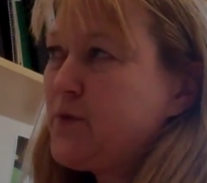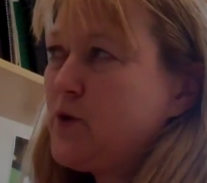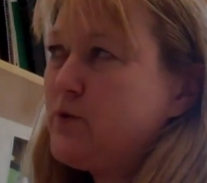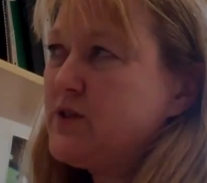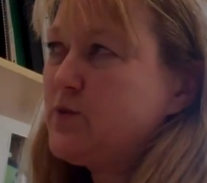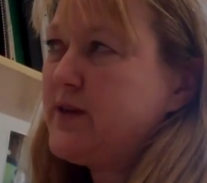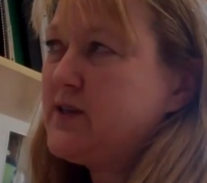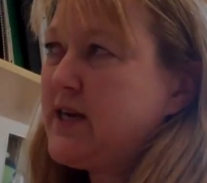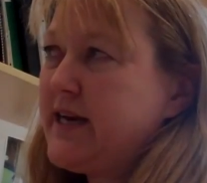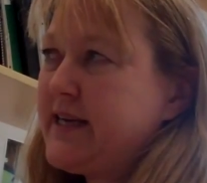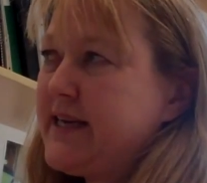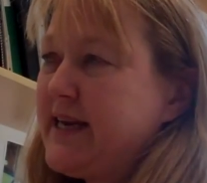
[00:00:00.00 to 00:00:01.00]
was we're
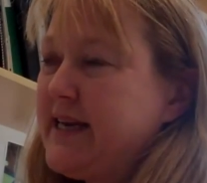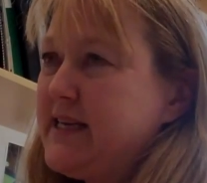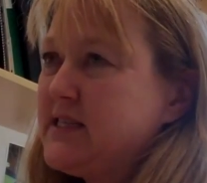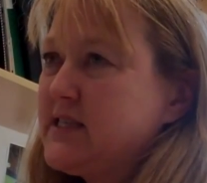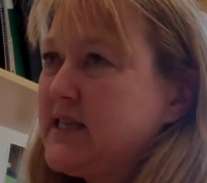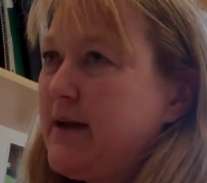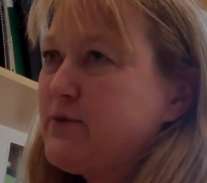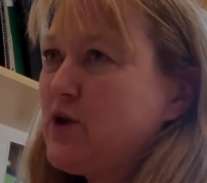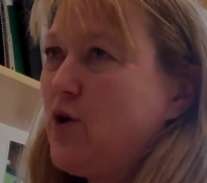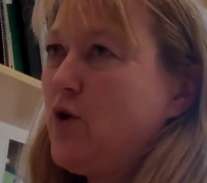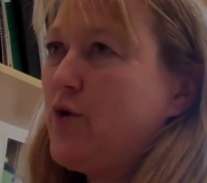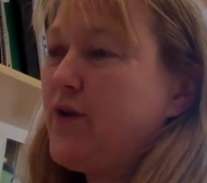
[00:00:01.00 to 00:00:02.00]
taking heat stamps
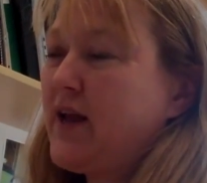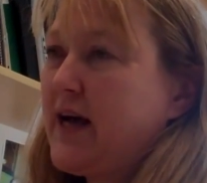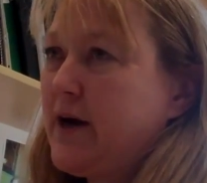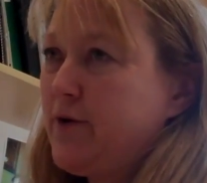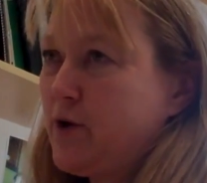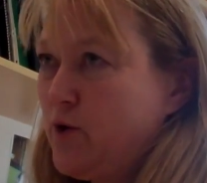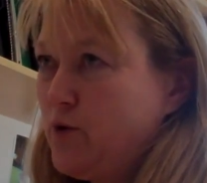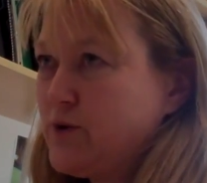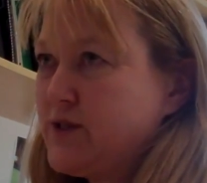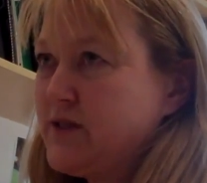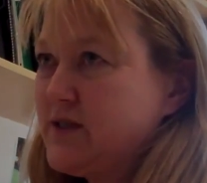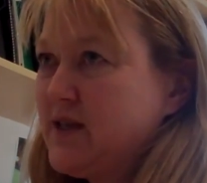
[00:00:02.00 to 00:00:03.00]
on current
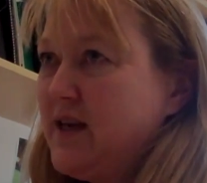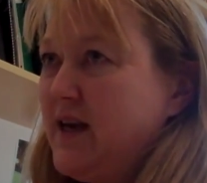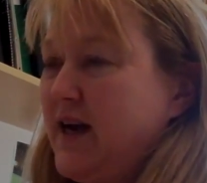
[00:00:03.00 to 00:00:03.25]
courses